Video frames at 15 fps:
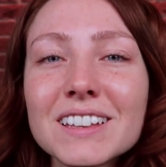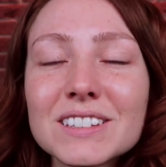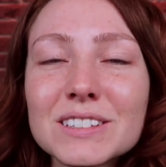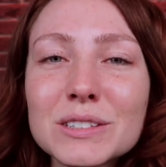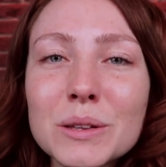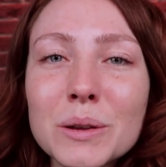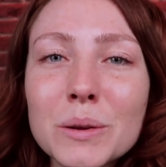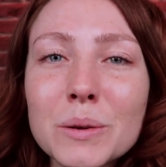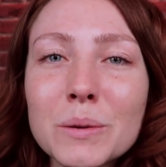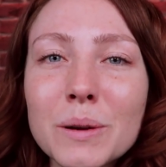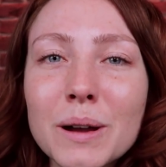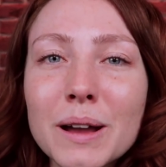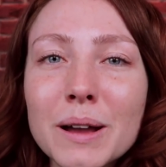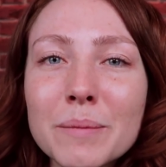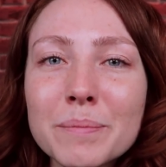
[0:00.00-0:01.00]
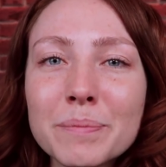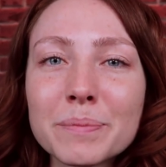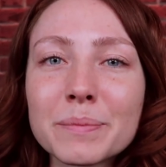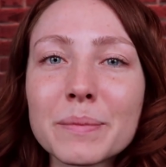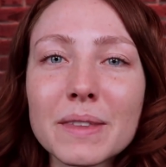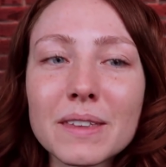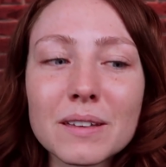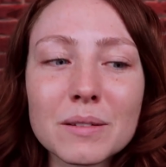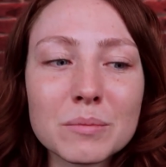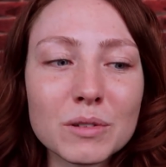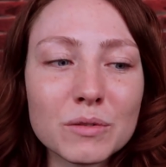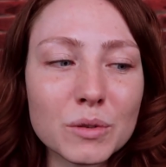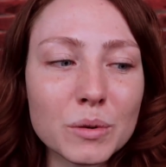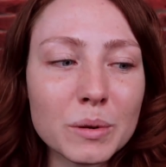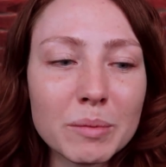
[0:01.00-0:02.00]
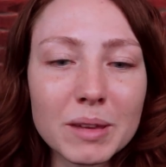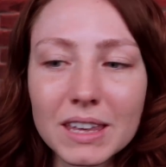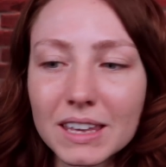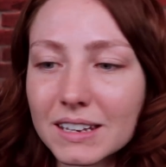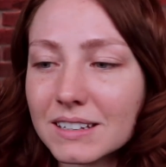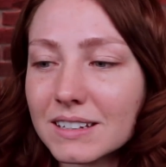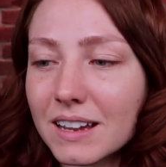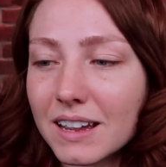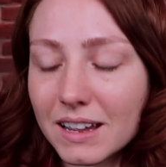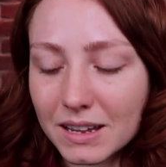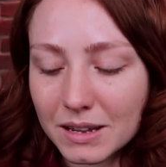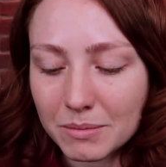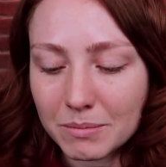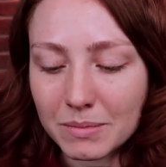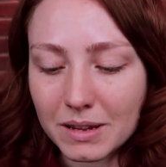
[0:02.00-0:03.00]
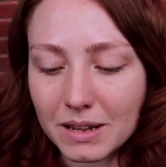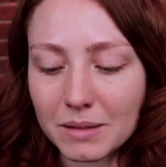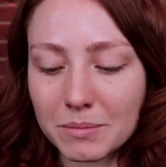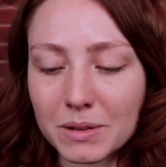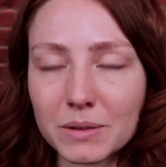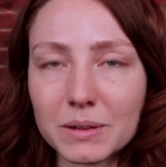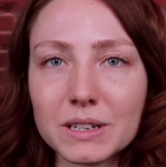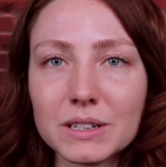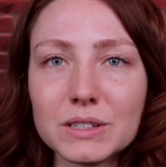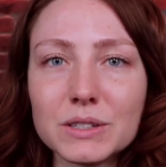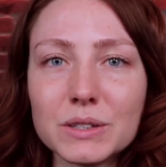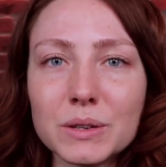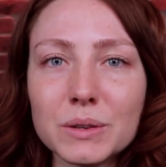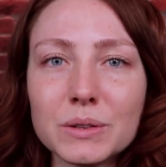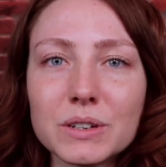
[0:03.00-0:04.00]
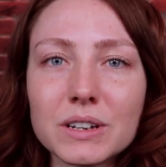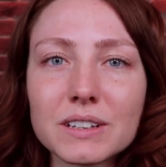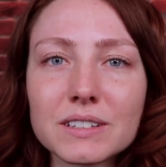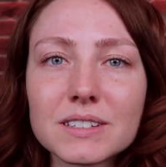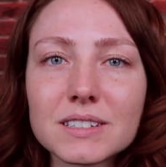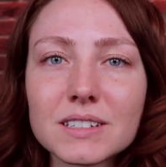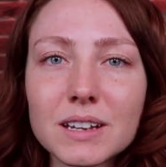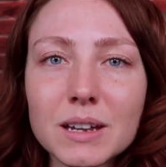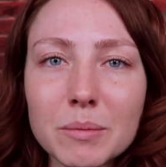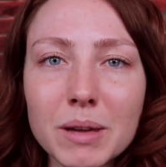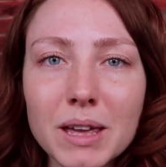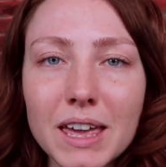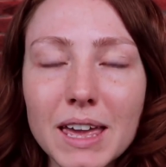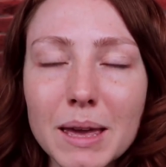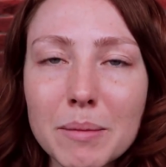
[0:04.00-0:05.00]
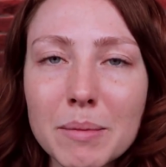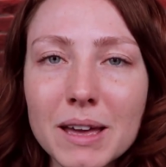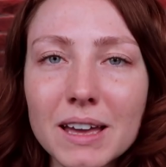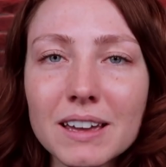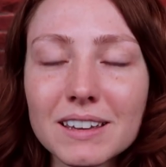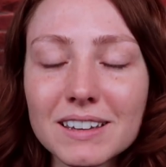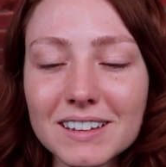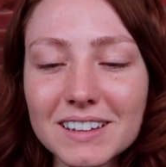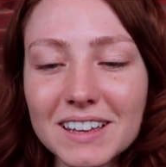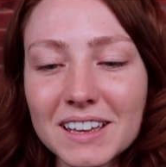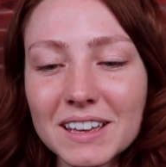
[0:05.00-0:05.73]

So before we begin, I'm going to just tie my hair back